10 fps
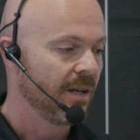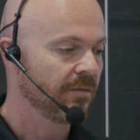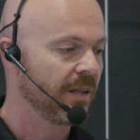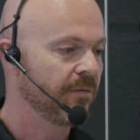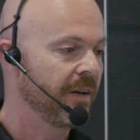
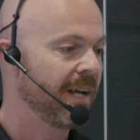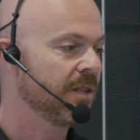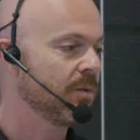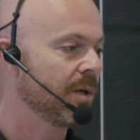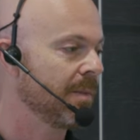If they
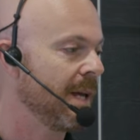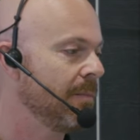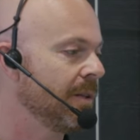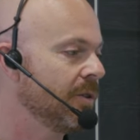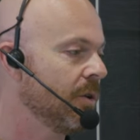fail, you want to be
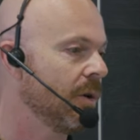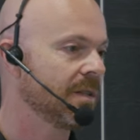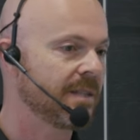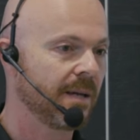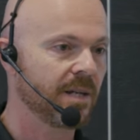able to
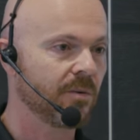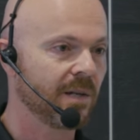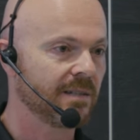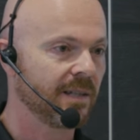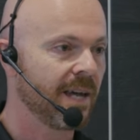call the same
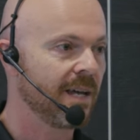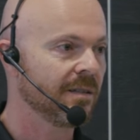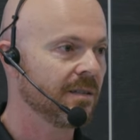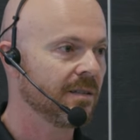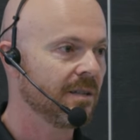request
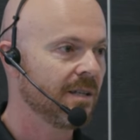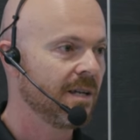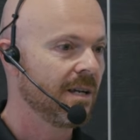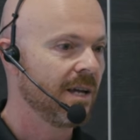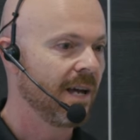again
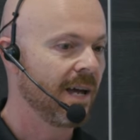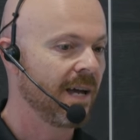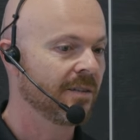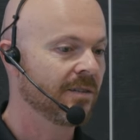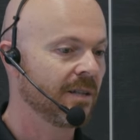
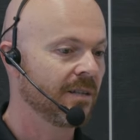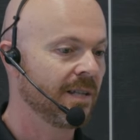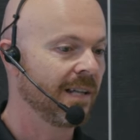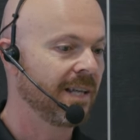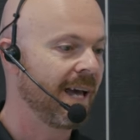and
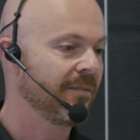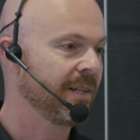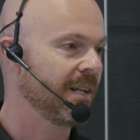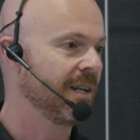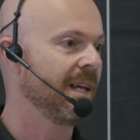not have
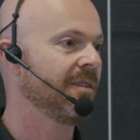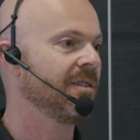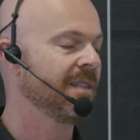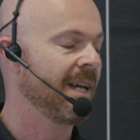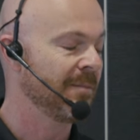any
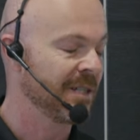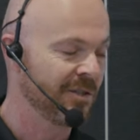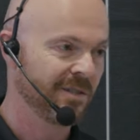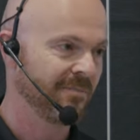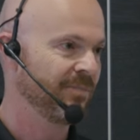collateral
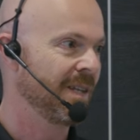damage.